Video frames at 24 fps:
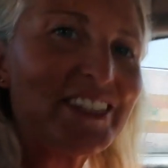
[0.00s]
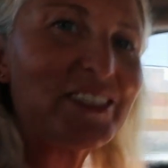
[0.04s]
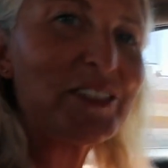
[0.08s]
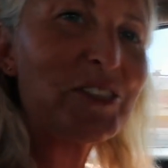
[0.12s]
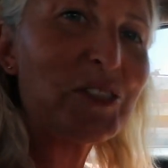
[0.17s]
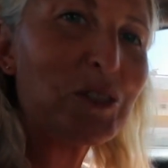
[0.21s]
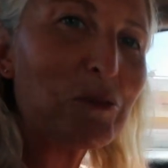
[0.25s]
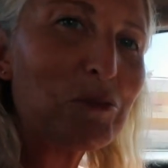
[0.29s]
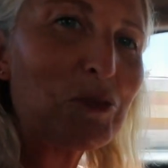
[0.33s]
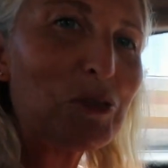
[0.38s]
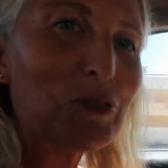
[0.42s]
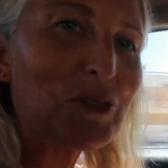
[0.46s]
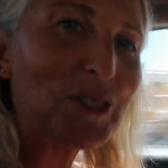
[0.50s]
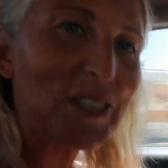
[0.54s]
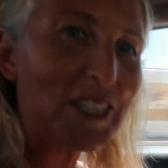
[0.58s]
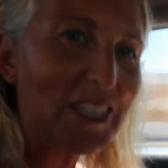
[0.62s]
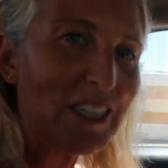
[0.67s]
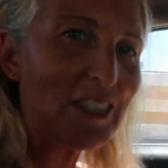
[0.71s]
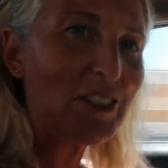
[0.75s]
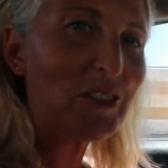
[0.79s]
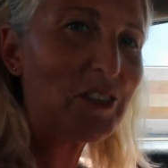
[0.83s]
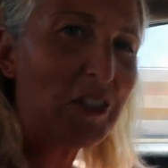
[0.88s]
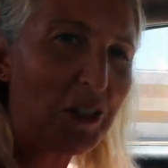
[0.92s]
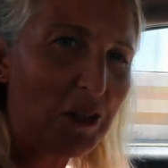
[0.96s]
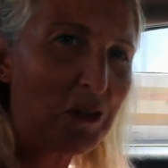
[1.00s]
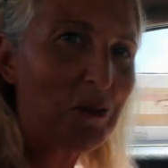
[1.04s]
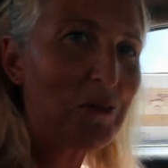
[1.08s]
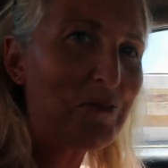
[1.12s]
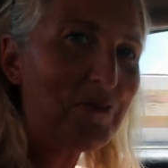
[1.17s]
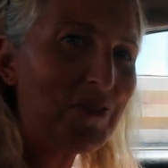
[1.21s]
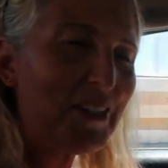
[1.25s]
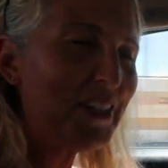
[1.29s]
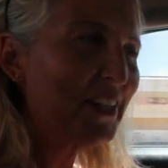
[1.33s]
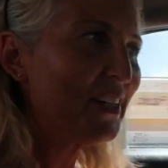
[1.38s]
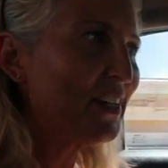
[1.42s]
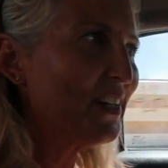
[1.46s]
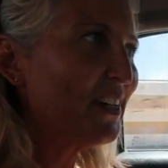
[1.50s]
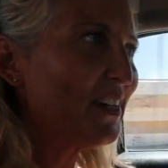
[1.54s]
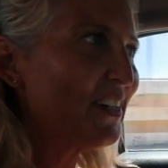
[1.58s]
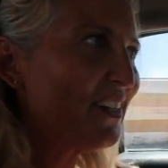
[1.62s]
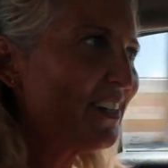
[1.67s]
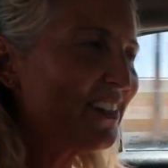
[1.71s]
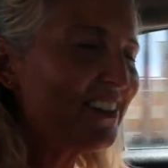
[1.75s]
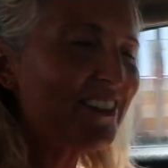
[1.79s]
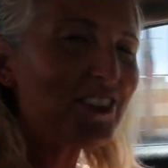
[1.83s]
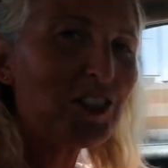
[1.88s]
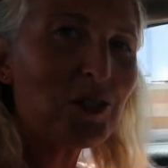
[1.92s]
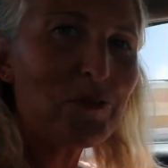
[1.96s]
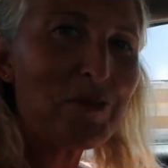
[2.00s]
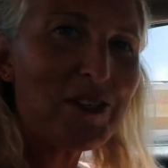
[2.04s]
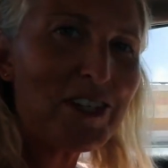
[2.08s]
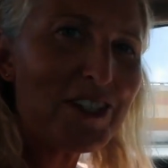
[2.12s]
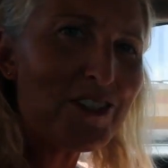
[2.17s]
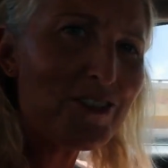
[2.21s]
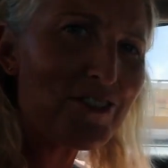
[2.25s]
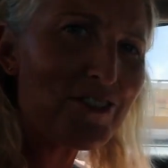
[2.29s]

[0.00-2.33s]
in Cebu City, so it should be